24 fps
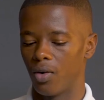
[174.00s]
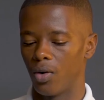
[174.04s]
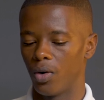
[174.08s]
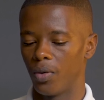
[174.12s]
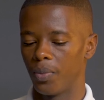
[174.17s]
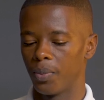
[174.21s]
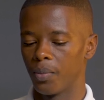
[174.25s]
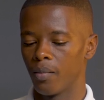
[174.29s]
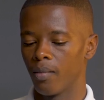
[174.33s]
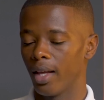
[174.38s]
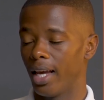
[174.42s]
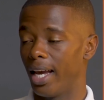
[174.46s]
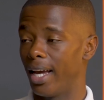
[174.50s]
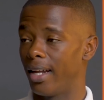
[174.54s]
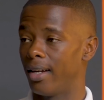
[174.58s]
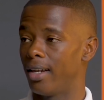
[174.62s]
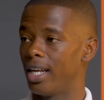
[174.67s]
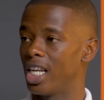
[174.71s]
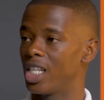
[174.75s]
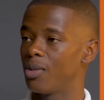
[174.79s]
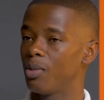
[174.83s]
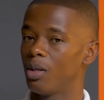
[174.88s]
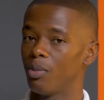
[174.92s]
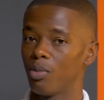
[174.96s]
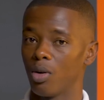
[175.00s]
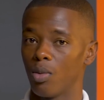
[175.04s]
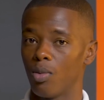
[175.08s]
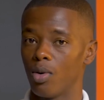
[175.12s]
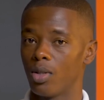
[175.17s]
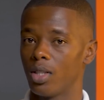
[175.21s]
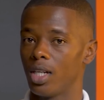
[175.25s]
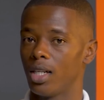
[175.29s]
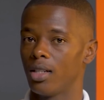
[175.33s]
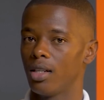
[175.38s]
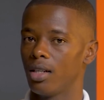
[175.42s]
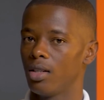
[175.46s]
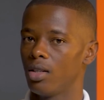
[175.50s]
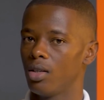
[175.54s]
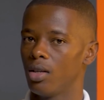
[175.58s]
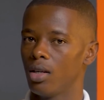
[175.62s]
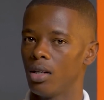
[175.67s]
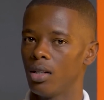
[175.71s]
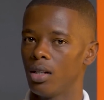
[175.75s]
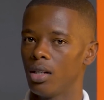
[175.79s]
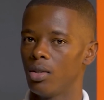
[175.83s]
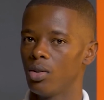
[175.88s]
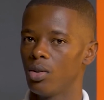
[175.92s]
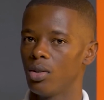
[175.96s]
you know, and he has been promoted in the,
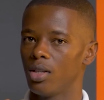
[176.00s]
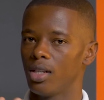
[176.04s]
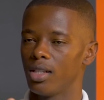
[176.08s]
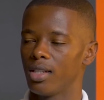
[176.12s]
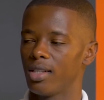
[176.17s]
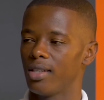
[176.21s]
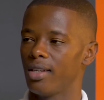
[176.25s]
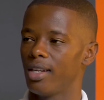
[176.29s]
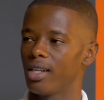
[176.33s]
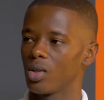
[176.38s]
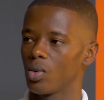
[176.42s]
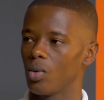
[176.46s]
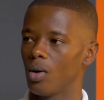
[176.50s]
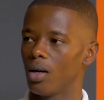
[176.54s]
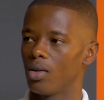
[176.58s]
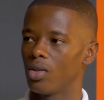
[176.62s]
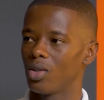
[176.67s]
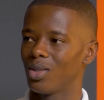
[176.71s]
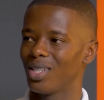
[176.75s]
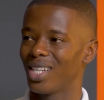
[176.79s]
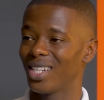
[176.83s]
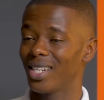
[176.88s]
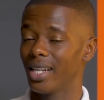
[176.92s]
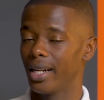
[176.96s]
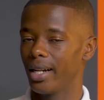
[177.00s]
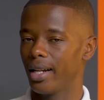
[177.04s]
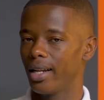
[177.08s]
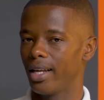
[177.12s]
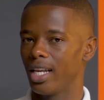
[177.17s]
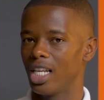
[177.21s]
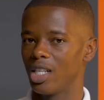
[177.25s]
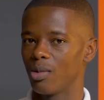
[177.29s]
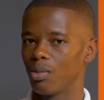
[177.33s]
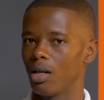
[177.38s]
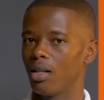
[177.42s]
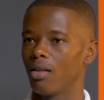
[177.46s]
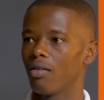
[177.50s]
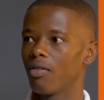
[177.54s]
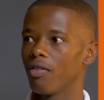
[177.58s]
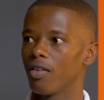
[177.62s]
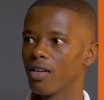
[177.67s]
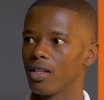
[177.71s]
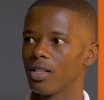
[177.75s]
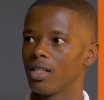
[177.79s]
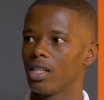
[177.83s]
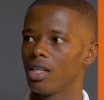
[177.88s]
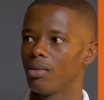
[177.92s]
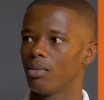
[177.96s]
in, into the senior squad. So technically, he's playing the
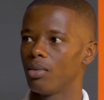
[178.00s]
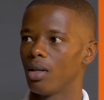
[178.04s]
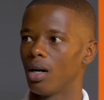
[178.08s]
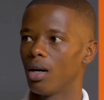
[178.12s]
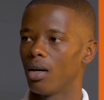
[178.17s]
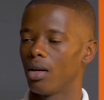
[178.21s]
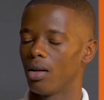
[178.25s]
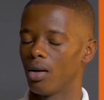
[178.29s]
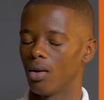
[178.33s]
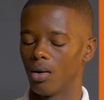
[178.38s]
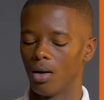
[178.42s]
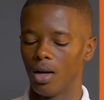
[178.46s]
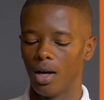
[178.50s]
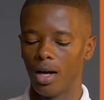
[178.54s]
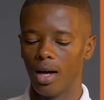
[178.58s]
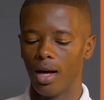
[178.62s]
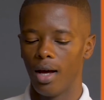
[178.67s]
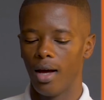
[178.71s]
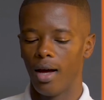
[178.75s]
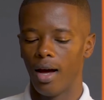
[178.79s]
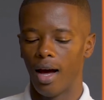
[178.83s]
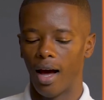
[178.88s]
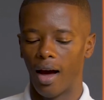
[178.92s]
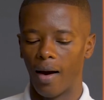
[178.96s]
first team now, you know. Yeah.